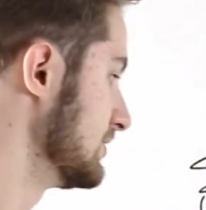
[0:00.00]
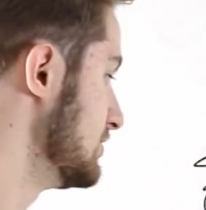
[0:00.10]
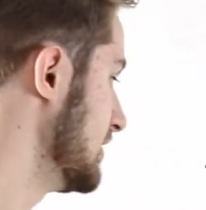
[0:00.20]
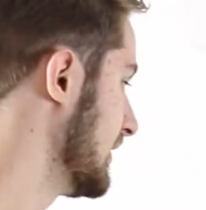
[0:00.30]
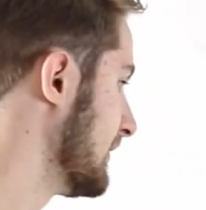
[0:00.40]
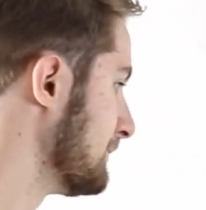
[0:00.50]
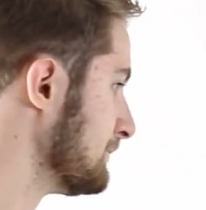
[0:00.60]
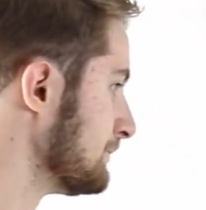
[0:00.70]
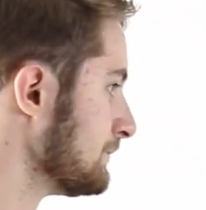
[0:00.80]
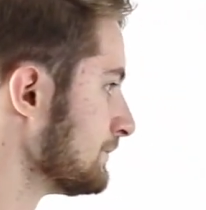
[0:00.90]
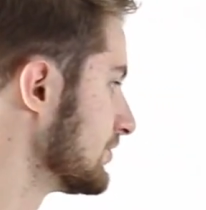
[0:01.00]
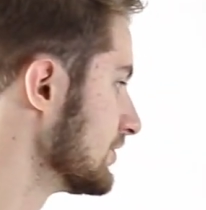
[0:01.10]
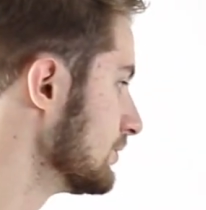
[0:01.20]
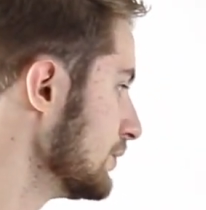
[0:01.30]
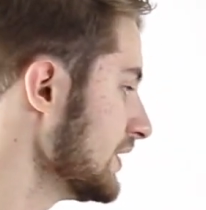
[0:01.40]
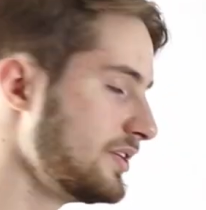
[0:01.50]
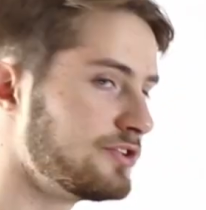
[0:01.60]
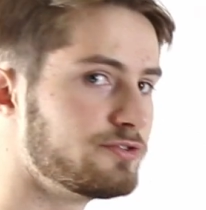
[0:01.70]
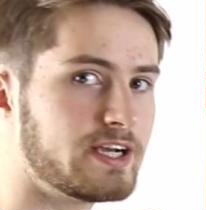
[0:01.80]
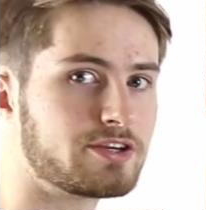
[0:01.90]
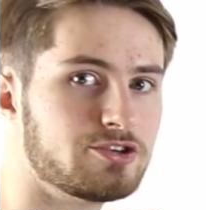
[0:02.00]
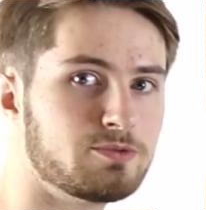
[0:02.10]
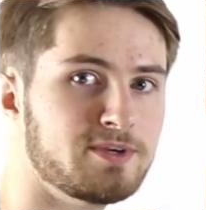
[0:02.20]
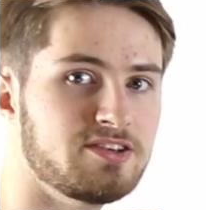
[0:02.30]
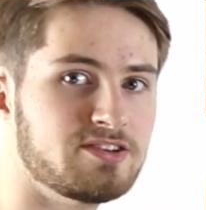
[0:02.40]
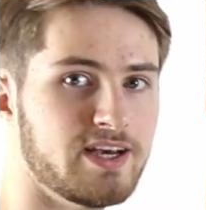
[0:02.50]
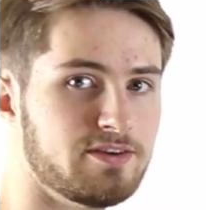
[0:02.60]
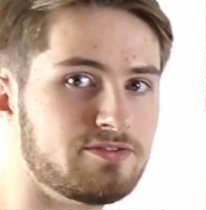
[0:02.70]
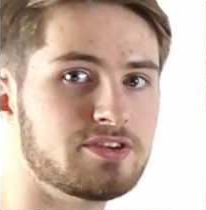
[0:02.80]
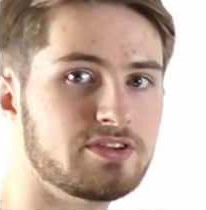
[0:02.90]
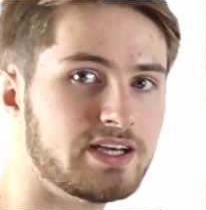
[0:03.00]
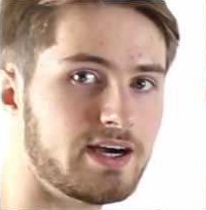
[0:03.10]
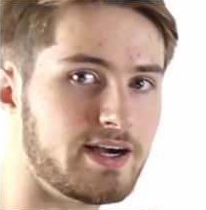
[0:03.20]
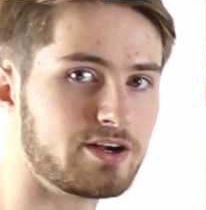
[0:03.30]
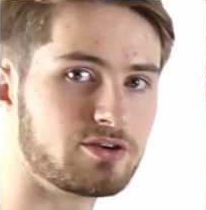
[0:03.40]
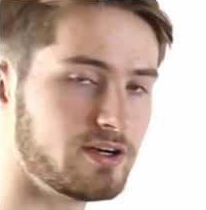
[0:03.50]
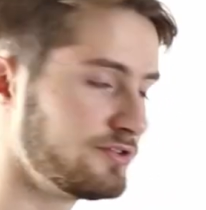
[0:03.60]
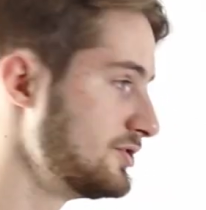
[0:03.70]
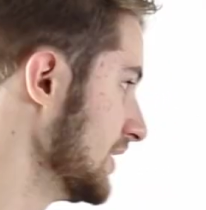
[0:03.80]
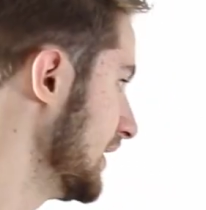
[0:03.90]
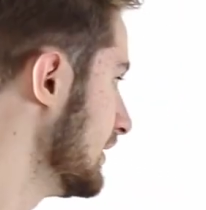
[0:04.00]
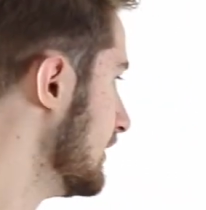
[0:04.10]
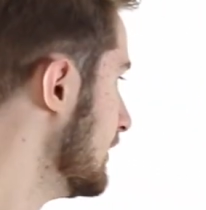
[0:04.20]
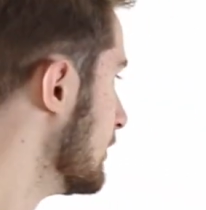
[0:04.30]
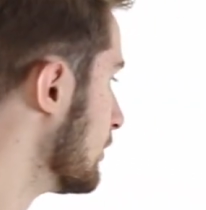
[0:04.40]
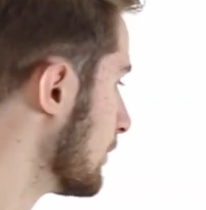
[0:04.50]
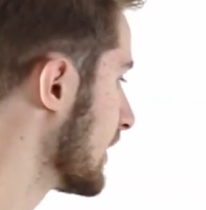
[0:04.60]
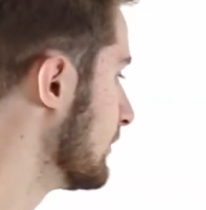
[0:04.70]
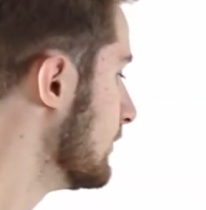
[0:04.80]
j. So with this vector space f to the I cross j, what I